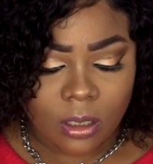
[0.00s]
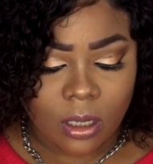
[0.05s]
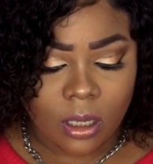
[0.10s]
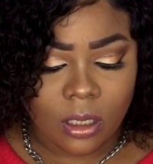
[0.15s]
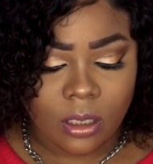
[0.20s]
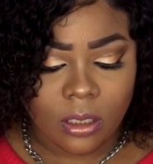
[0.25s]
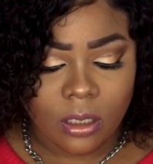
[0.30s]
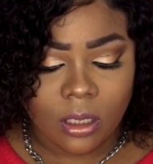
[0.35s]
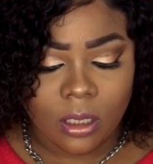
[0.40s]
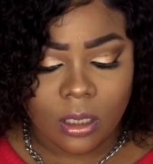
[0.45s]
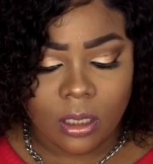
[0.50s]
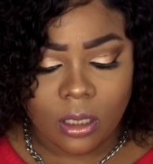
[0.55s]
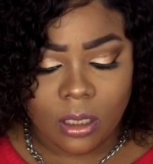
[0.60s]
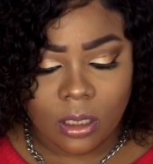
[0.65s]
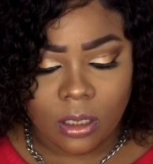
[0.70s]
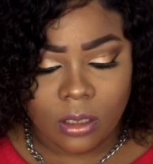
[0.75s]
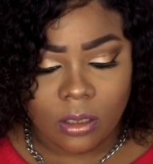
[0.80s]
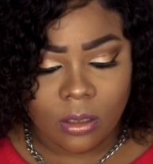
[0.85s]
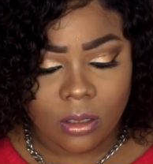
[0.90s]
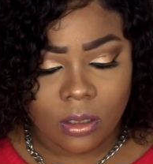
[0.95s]
And
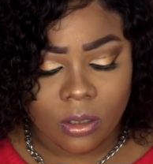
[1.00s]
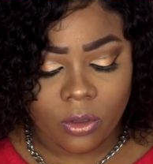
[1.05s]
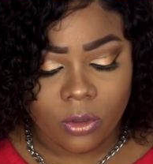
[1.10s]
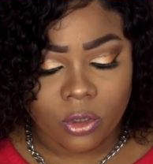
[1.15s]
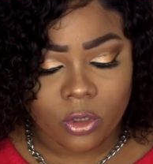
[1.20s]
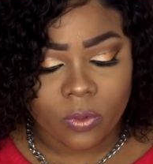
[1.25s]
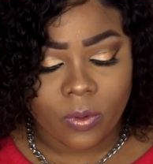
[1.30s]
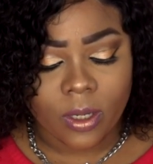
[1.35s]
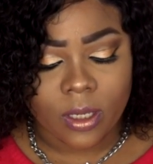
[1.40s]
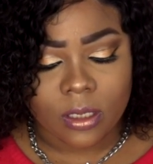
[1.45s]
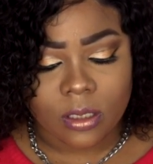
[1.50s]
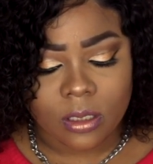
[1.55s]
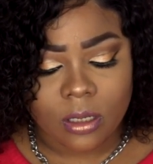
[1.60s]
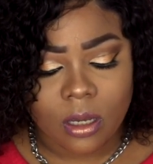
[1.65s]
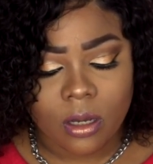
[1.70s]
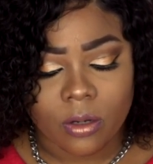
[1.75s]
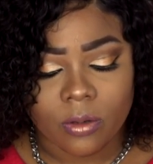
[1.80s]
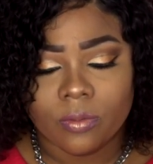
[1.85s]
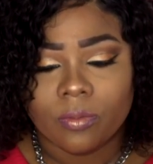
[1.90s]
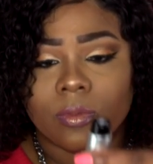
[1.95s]
then you twist
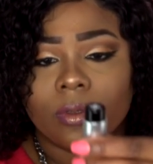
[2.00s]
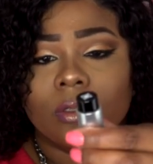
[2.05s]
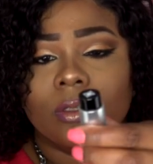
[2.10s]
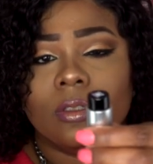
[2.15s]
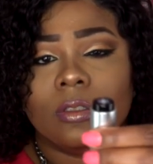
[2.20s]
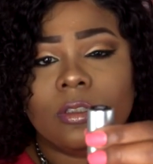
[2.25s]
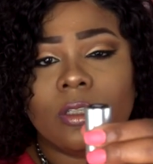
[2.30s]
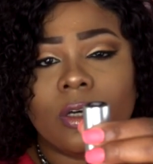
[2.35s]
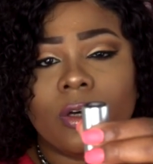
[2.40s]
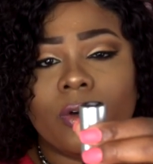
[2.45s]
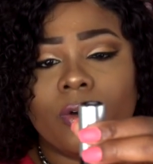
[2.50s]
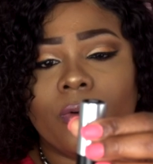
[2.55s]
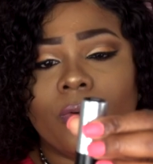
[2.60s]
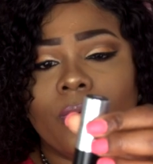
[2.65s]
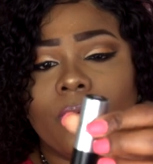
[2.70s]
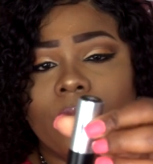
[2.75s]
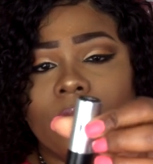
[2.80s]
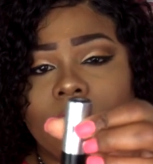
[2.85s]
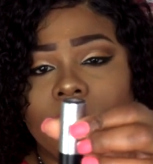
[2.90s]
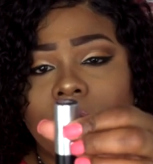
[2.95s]
up.
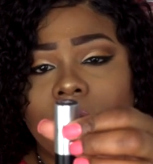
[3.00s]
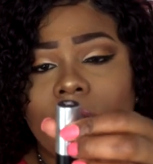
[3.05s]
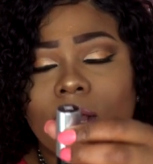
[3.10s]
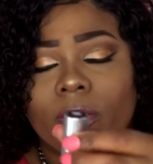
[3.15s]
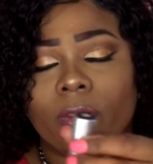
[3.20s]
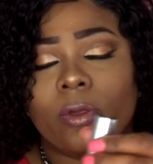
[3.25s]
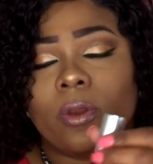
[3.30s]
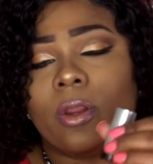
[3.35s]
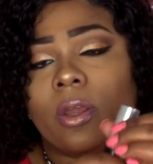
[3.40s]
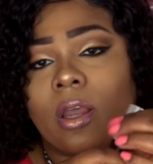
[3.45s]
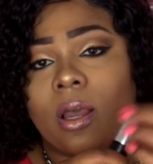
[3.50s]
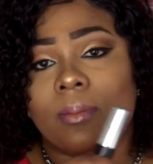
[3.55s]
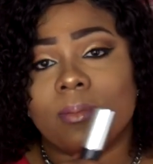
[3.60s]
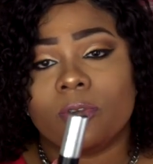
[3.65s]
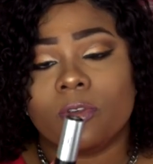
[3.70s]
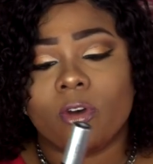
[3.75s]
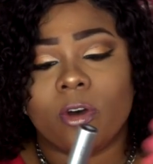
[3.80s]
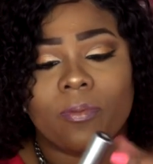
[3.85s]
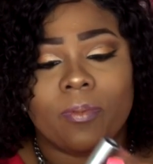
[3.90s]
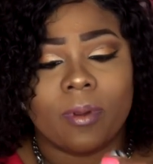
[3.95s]
So I thought it
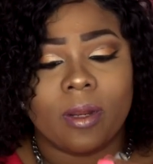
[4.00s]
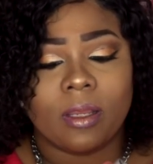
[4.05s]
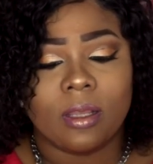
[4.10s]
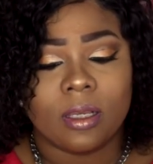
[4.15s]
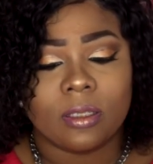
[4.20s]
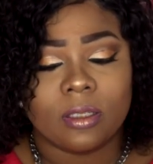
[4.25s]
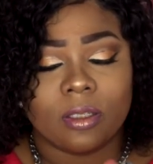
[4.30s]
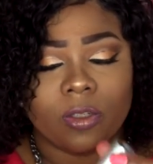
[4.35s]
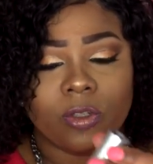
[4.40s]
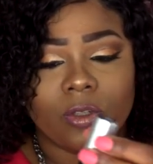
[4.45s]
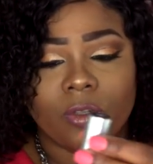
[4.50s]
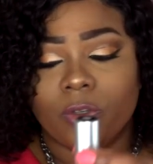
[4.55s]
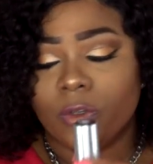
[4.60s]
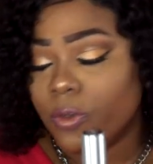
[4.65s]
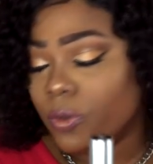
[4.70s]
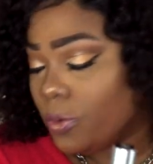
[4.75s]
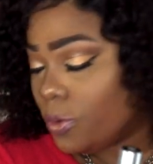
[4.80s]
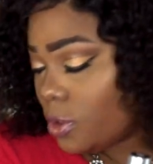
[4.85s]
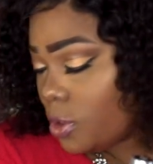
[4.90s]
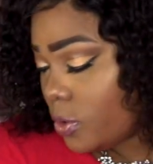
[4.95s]
comes off, but it doesn't.
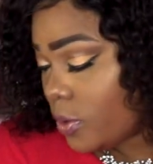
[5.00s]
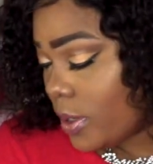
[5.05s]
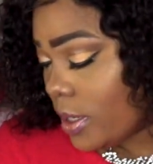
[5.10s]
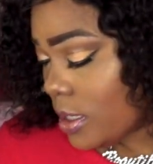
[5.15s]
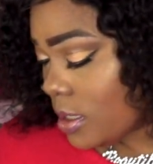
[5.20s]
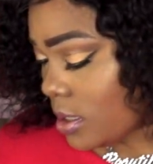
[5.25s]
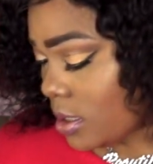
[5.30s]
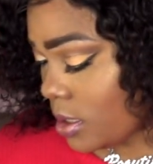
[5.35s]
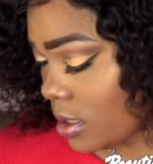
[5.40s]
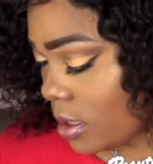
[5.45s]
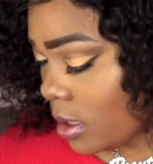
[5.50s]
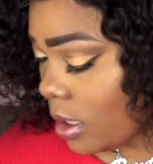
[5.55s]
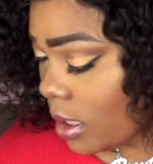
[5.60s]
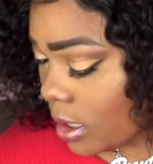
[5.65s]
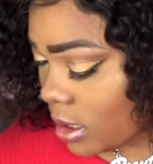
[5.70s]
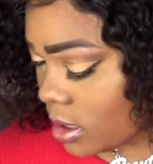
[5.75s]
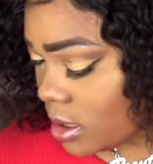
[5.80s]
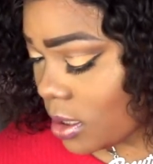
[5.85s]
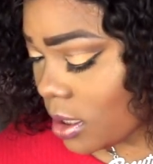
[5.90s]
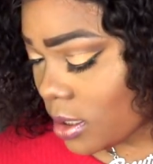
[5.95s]
You twist, and
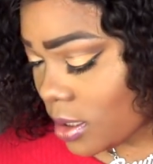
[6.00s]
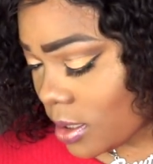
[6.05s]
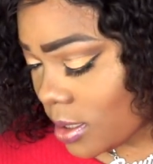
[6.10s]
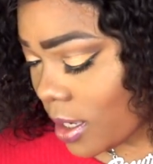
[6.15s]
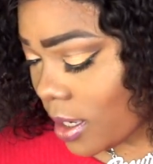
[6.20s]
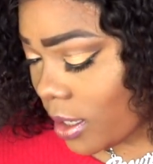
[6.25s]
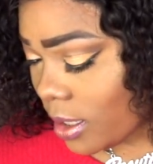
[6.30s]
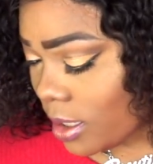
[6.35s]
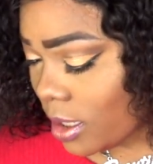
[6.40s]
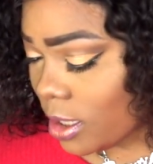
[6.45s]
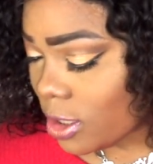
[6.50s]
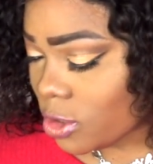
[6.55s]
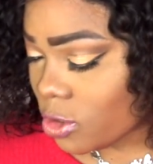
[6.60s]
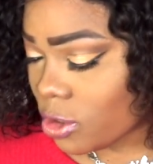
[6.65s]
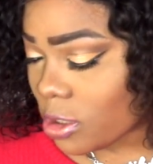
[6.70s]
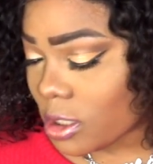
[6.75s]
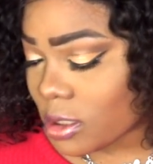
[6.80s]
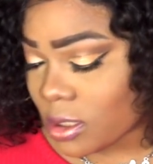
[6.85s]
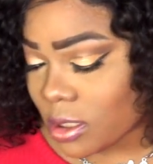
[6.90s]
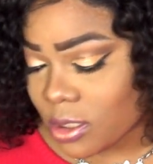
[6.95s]
it says that in the
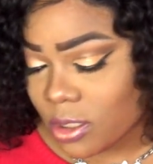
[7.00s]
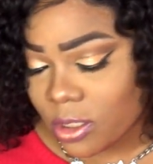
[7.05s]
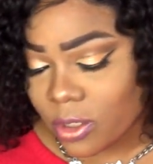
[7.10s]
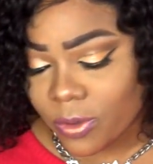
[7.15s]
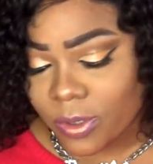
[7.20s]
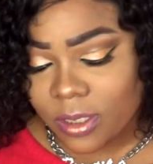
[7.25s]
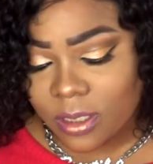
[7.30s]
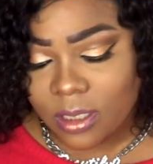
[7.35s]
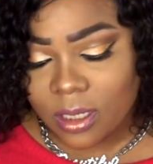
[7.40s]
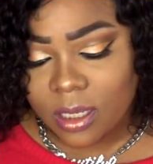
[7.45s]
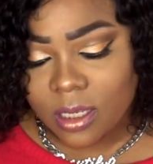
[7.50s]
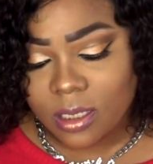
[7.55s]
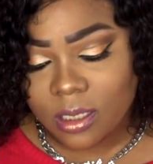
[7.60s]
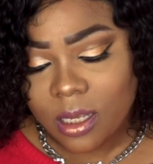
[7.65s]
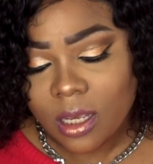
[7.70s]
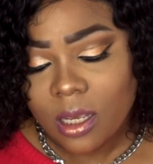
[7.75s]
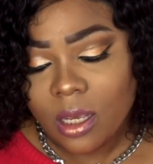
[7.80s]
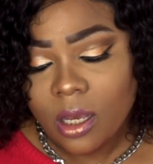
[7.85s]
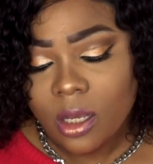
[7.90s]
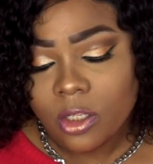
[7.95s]
instructions. So it says
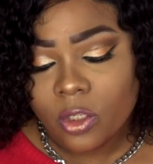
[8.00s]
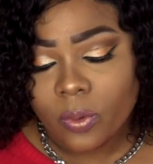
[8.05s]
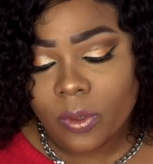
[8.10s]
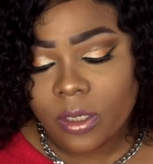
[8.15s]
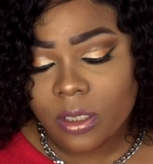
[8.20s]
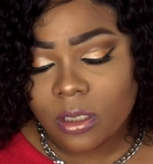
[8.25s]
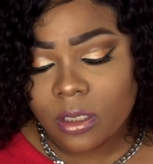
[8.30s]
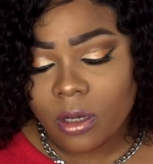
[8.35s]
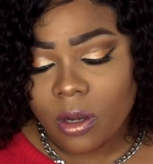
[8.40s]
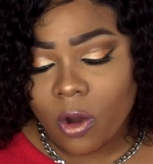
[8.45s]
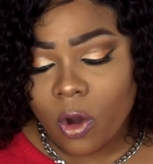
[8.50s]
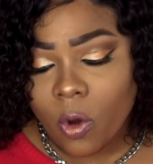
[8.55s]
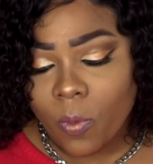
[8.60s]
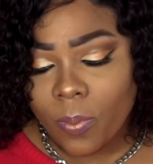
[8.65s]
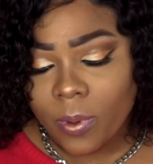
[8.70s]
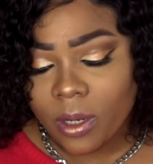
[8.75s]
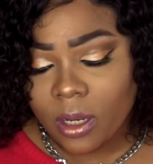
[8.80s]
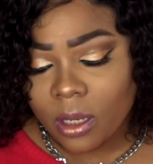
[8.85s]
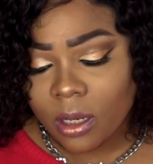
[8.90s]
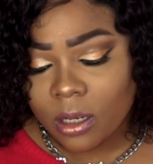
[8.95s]
twist to
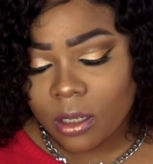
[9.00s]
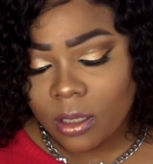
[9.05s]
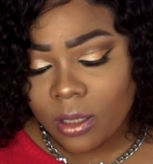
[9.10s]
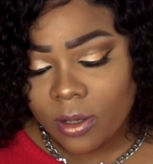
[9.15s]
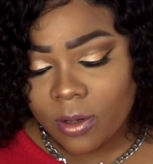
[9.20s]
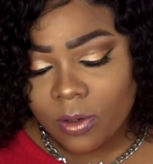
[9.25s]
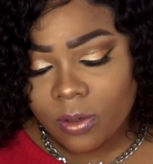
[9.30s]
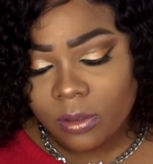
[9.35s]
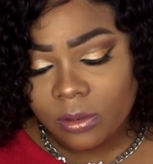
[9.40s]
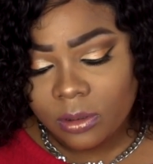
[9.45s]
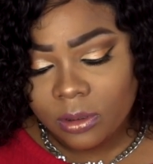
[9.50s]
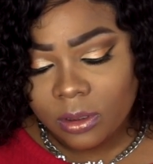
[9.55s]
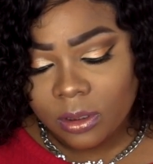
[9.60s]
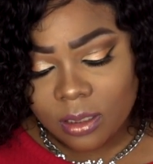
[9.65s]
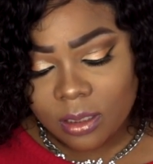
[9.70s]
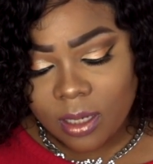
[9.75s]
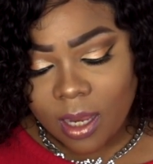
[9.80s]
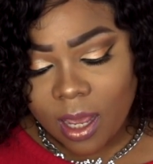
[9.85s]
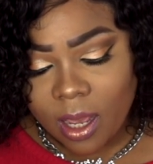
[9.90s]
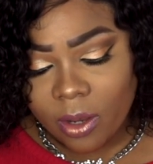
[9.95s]
open and close.
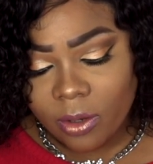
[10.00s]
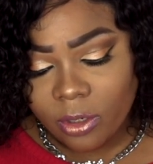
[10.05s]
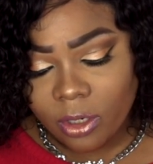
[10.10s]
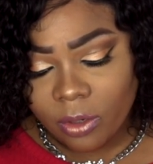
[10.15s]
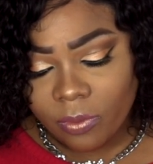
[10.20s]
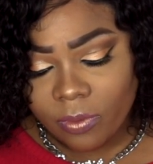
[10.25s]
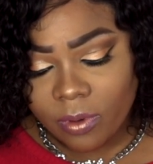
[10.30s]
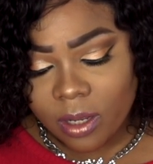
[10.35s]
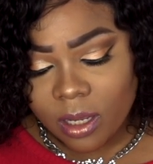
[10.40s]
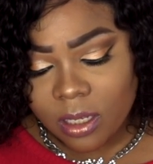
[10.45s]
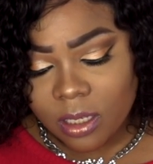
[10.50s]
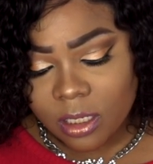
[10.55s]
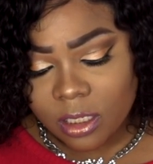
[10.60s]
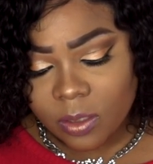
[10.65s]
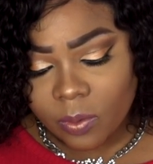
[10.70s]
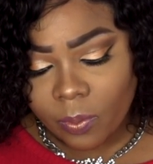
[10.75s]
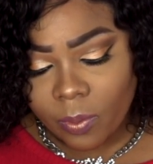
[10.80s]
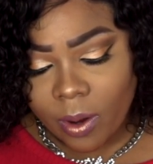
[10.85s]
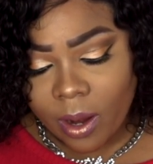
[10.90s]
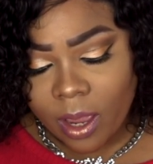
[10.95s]
Now you're ready to
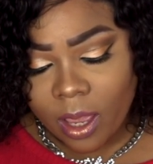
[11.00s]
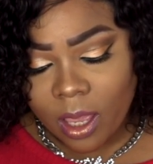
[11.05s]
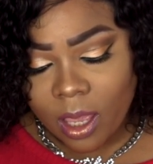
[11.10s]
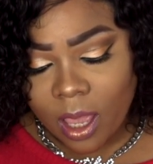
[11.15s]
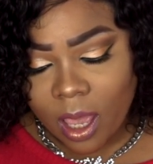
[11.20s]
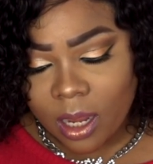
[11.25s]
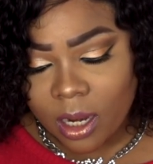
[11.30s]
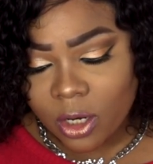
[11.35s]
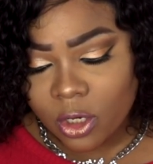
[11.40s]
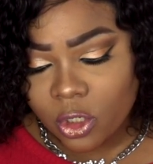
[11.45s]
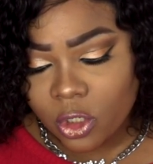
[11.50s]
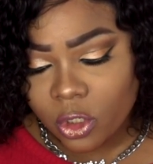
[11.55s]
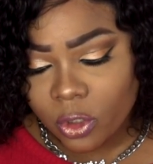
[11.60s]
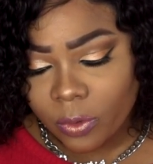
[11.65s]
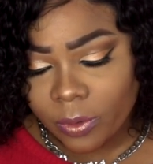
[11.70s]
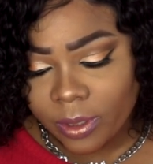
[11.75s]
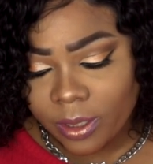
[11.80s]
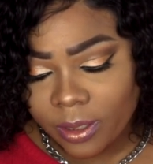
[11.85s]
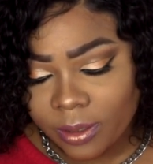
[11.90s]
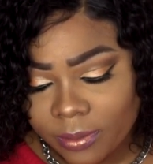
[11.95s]
spray and
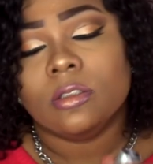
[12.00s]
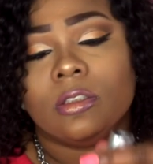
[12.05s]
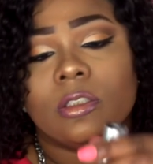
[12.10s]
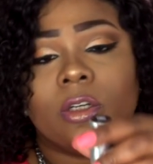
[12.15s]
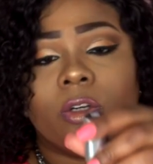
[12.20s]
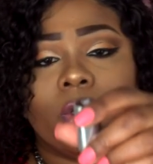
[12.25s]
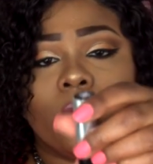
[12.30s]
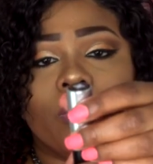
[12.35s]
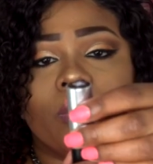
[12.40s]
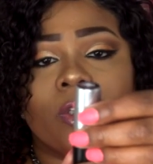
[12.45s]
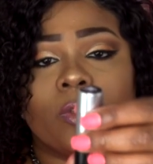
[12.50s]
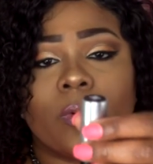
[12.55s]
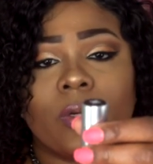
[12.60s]
enjoy. So you would